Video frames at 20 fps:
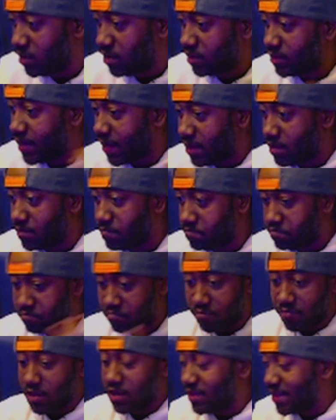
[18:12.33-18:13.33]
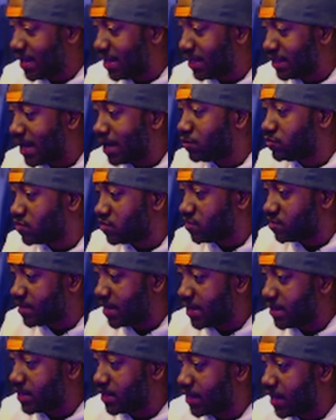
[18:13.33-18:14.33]
that they allowed to
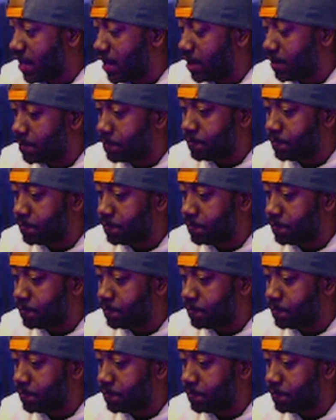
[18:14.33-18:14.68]
stay in the game,